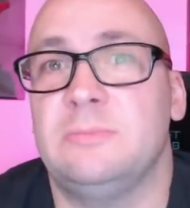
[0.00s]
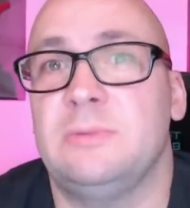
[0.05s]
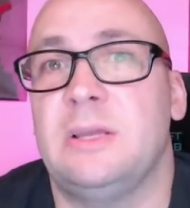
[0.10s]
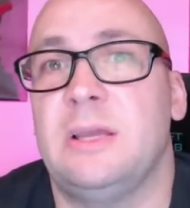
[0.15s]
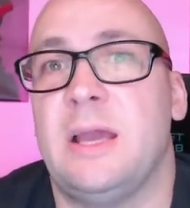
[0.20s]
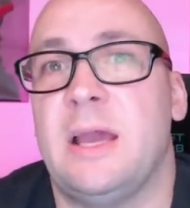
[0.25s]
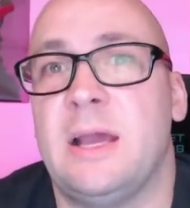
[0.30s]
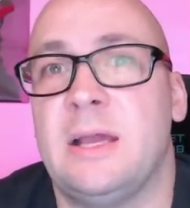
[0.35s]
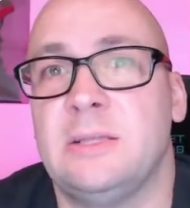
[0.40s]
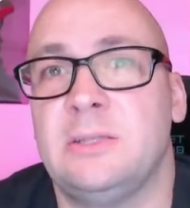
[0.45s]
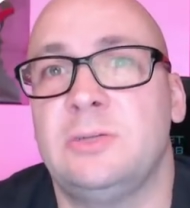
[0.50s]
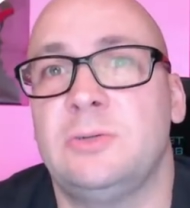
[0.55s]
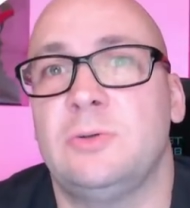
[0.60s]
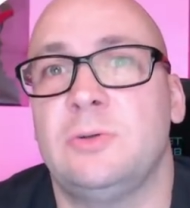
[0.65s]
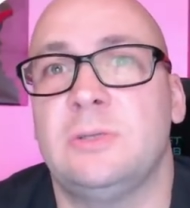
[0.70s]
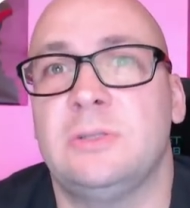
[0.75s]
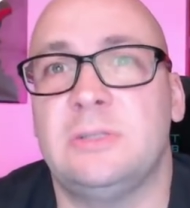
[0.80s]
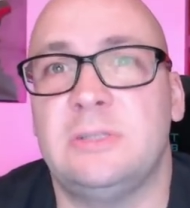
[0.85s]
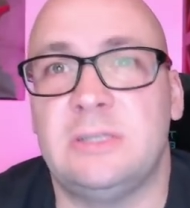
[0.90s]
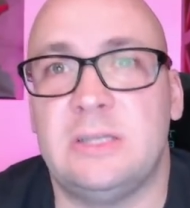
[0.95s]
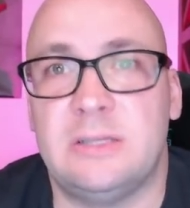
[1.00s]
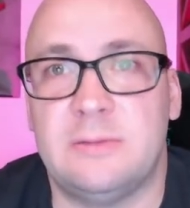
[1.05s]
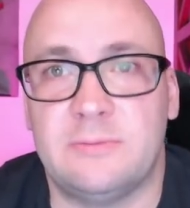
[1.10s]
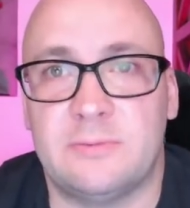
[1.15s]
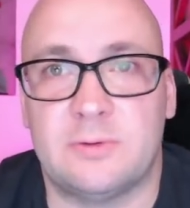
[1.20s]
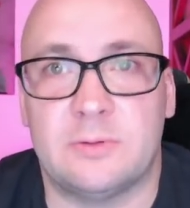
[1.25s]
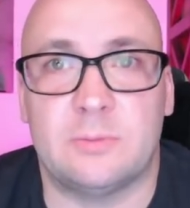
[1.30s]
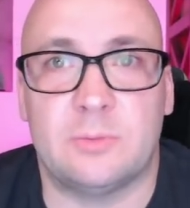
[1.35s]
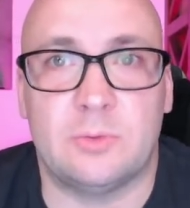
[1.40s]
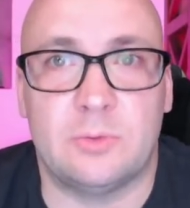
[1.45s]
the Android team
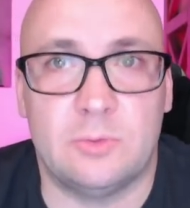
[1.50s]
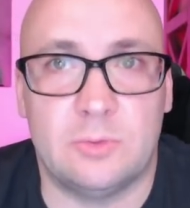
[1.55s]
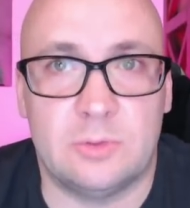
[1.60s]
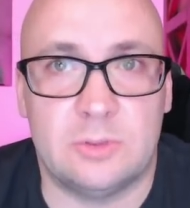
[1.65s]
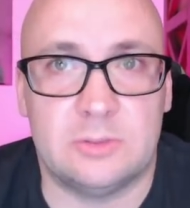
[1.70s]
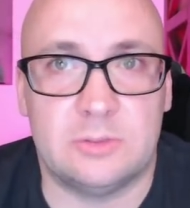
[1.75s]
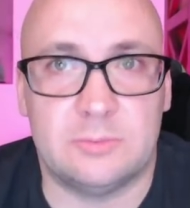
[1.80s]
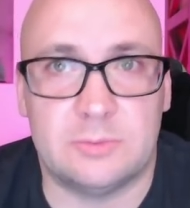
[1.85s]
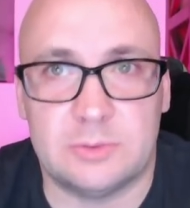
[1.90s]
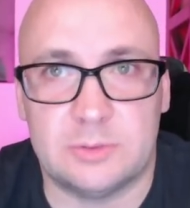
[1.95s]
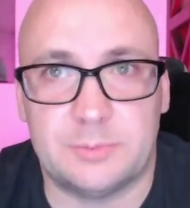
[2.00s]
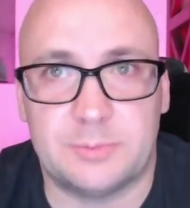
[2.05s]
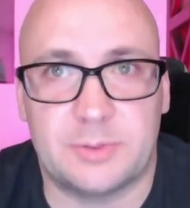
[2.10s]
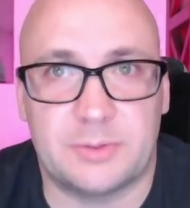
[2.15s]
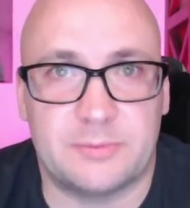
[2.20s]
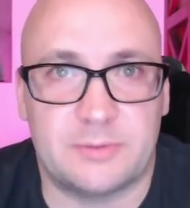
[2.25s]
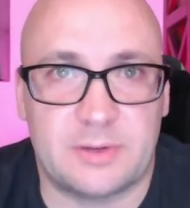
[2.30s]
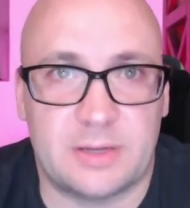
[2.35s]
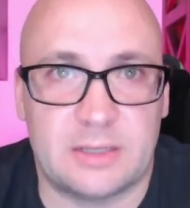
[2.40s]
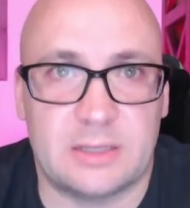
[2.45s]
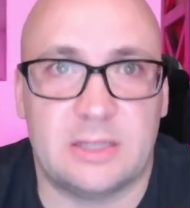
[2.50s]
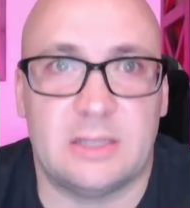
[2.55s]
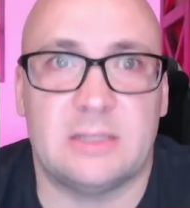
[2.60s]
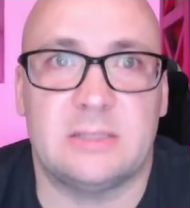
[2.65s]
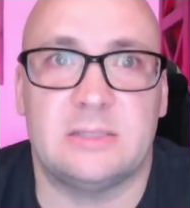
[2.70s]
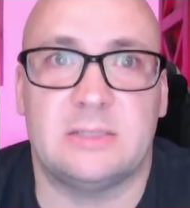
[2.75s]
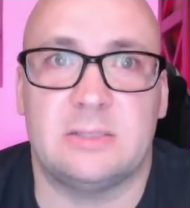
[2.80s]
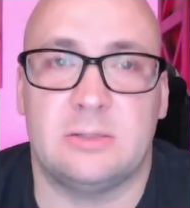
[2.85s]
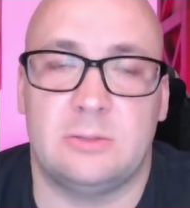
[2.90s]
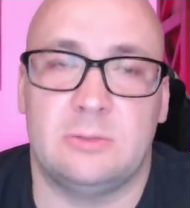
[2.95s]
from Google will provide
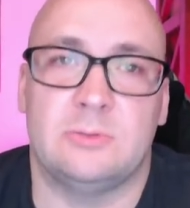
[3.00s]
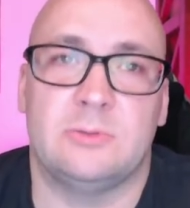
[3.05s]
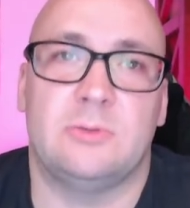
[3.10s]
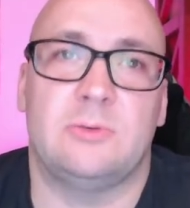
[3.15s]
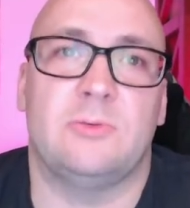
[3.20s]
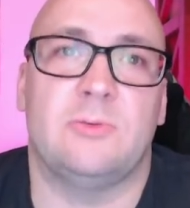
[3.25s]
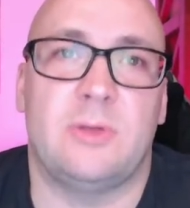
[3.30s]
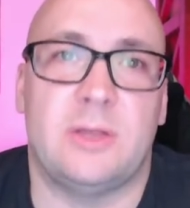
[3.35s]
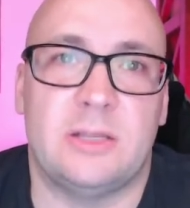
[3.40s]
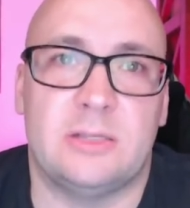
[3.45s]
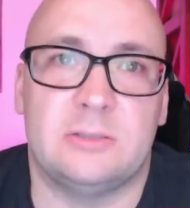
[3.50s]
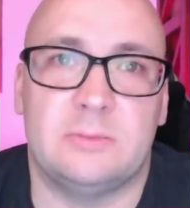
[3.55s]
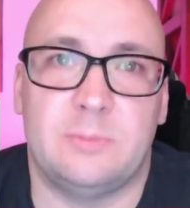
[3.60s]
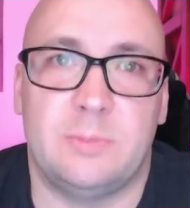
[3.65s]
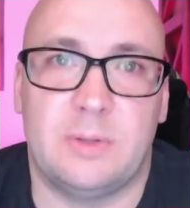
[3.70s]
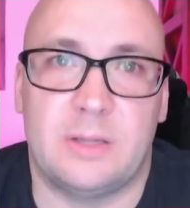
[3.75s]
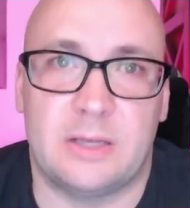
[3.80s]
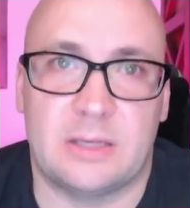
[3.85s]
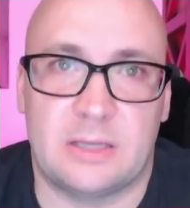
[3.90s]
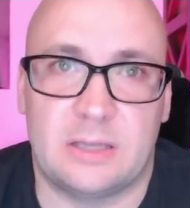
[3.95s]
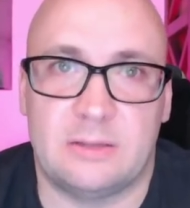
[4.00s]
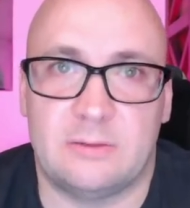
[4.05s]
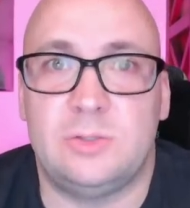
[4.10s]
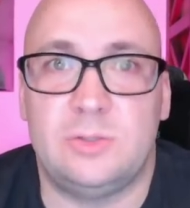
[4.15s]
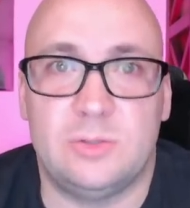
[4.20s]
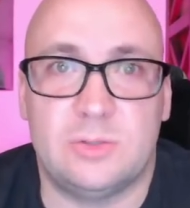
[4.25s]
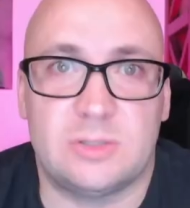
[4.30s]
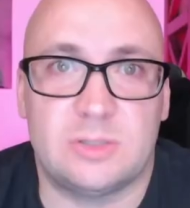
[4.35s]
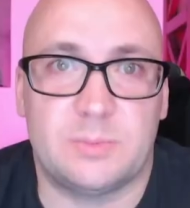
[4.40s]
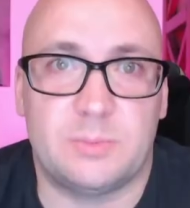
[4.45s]
its own Gradle plugin
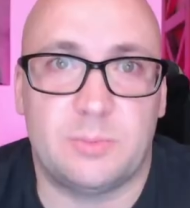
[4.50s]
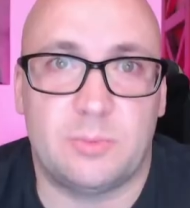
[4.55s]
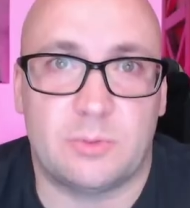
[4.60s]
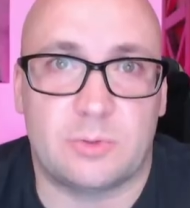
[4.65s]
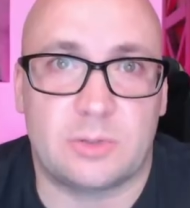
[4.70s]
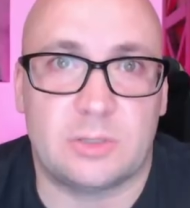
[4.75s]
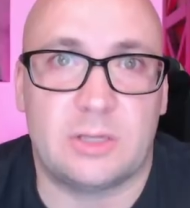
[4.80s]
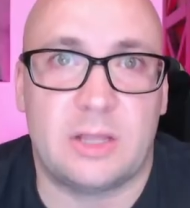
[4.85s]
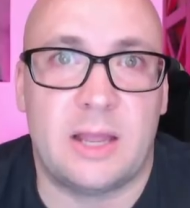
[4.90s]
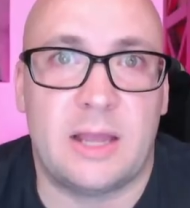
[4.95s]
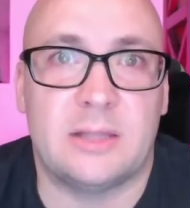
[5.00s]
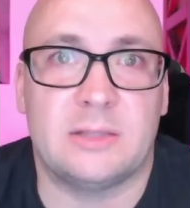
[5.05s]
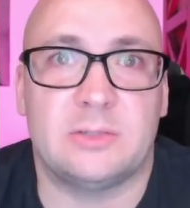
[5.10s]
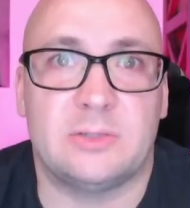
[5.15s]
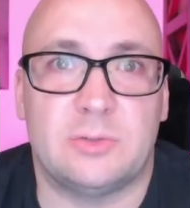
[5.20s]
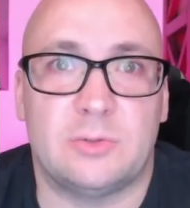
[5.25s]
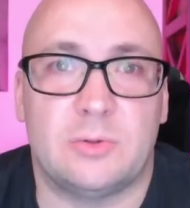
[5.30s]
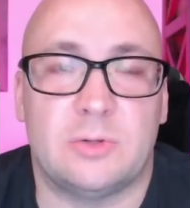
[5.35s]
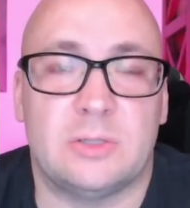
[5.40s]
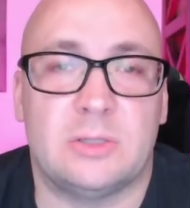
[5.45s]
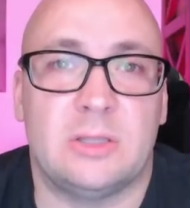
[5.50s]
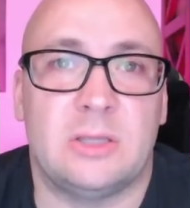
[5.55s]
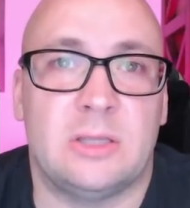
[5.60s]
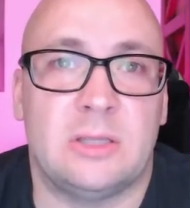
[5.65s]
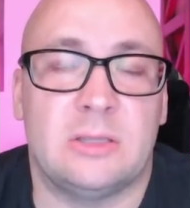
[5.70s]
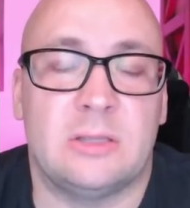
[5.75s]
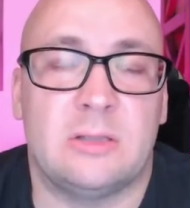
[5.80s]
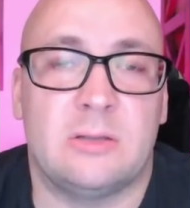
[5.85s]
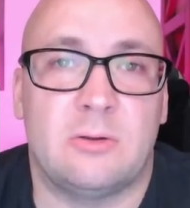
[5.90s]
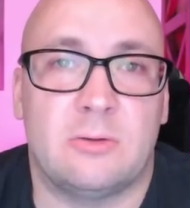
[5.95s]
to support Android
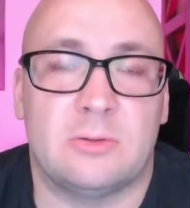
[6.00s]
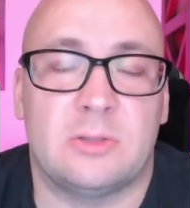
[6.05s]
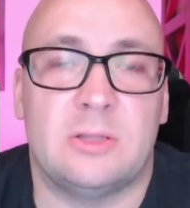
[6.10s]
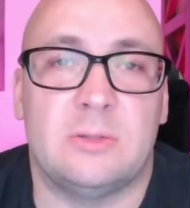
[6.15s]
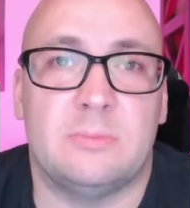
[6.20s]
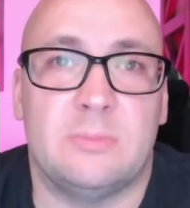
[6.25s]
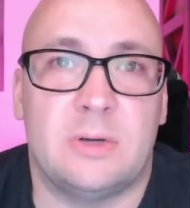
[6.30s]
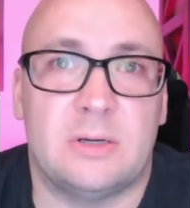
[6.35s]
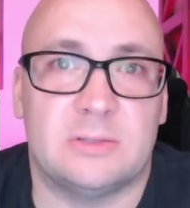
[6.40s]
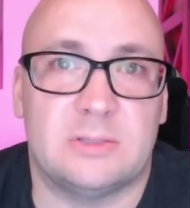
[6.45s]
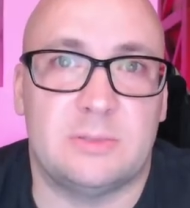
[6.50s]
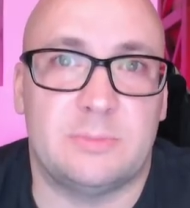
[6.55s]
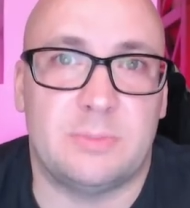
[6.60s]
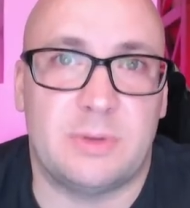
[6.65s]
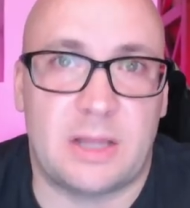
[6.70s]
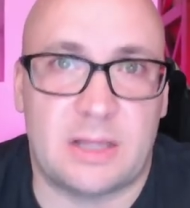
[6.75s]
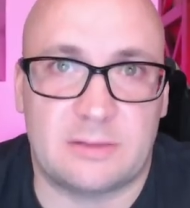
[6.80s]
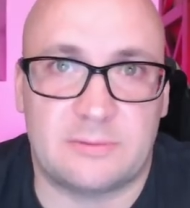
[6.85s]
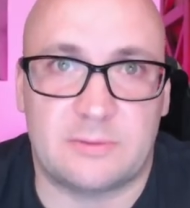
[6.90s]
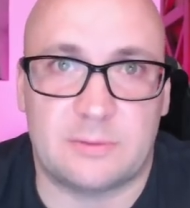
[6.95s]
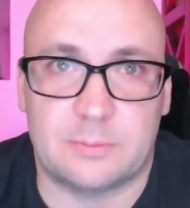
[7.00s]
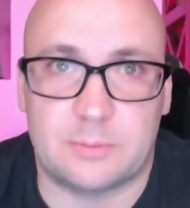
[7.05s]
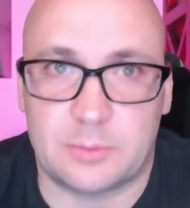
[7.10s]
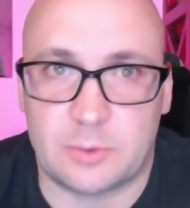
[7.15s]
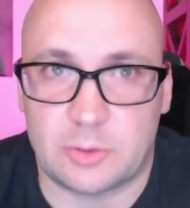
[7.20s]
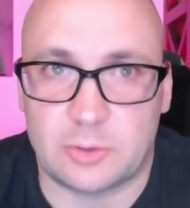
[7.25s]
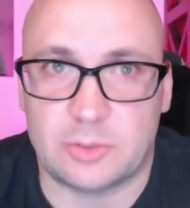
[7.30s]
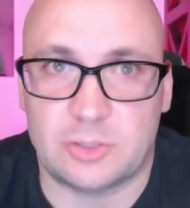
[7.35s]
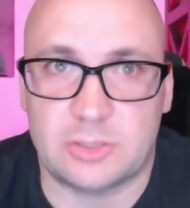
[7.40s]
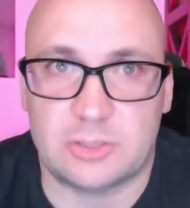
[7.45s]
in Kotlin multi-platform
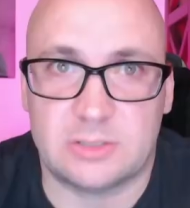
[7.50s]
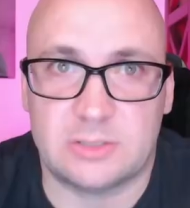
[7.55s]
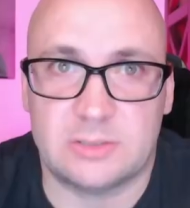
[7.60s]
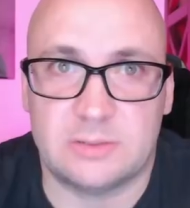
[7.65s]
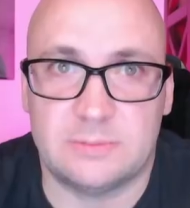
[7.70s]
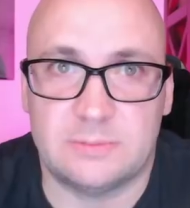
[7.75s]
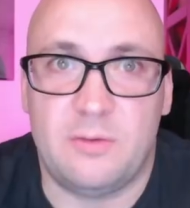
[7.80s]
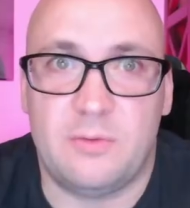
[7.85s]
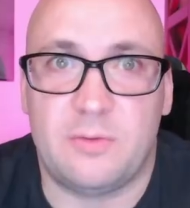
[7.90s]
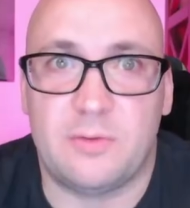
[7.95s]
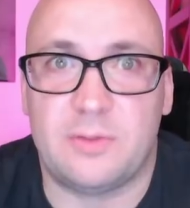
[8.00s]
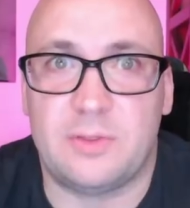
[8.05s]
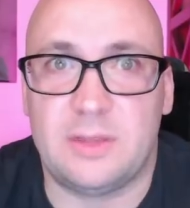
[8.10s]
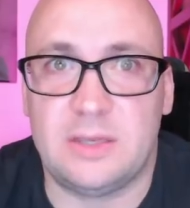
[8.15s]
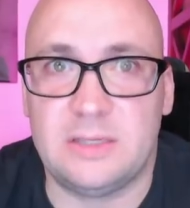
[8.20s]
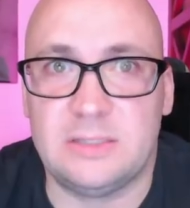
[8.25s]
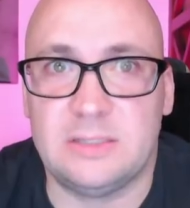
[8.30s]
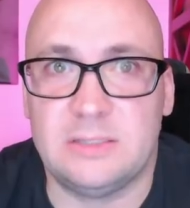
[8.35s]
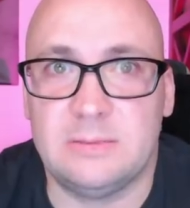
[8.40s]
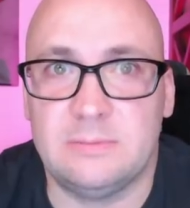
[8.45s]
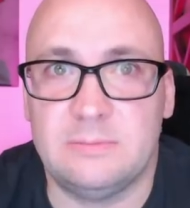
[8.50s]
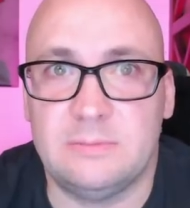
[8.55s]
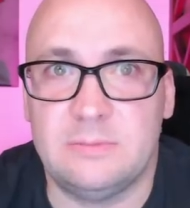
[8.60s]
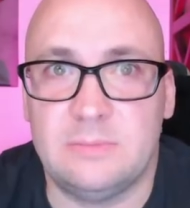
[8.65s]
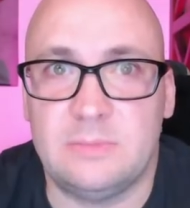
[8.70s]
projects. For this,